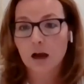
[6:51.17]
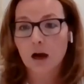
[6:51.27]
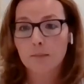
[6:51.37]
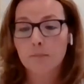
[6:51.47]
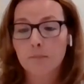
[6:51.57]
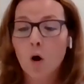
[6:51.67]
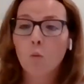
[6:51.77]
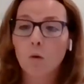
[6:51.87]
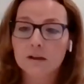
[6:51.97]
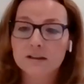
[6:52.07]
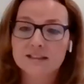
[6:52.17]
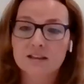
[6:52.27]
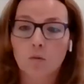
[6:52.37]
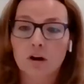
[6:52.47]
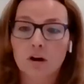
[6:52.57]
income
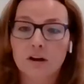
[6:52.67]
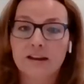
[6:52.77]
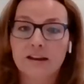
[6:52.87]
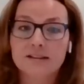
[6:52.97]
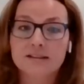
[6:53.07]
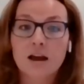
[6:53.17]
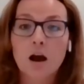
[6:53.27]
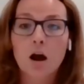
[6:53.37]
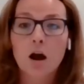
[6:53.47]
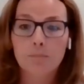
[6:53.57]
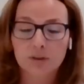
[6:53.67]
once someone is